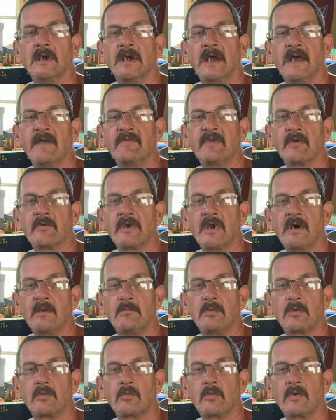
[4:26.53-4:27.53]
And they're
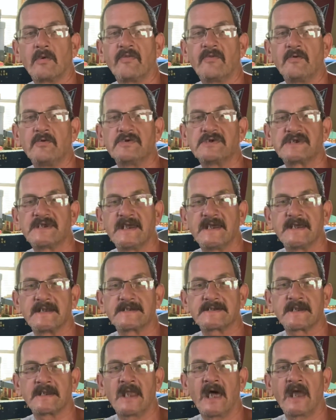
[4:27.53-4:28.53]
numbered one through
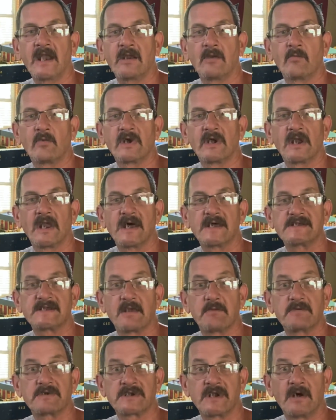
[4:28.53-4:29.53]
six. And I didn't realize they
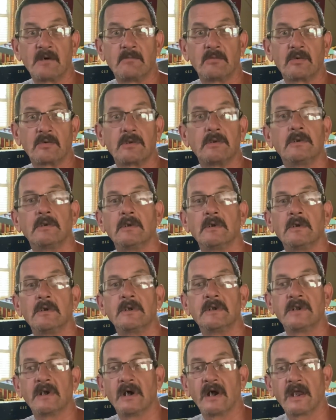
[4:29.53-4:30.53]
was numbered
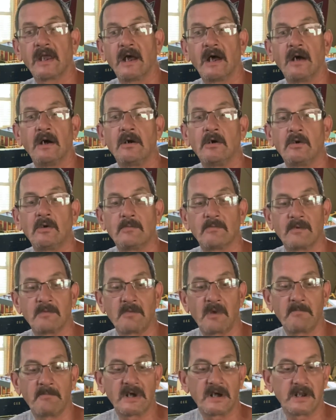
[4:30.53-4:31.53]
till I got home and
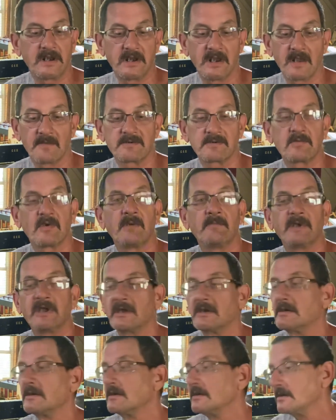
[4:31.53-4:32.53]
my buddy that was with me,
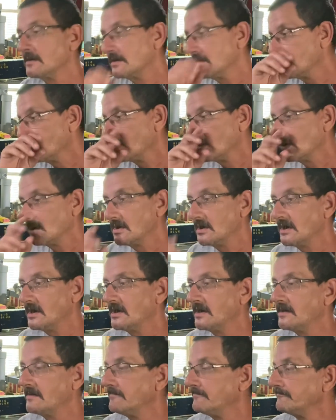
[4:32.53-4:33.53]

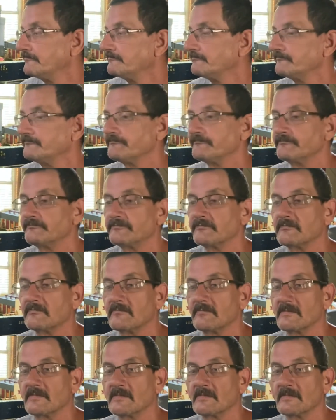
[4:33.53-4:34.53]
um,
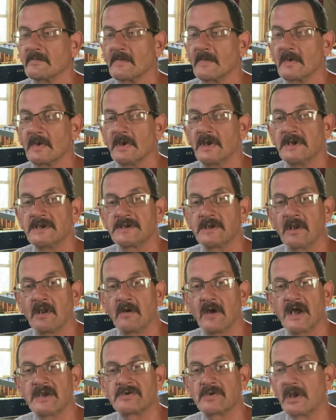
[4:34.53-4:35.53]
he said they're
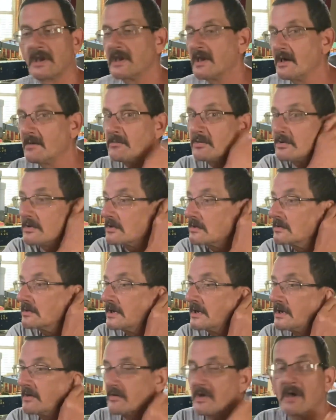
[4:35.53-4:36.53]
actually numbered.
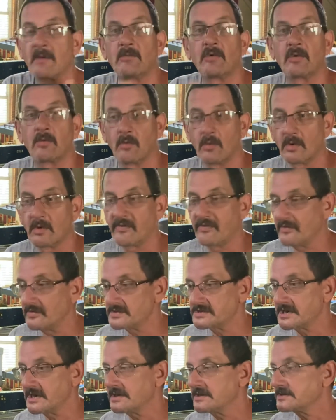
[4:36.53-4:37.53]
And they're numbered one through
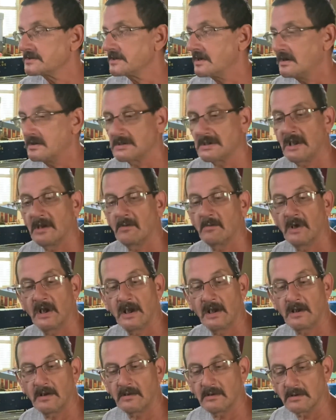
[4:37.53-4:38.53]
six. I was like,
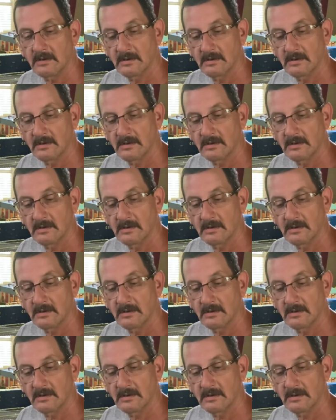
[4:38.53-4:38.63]
wow,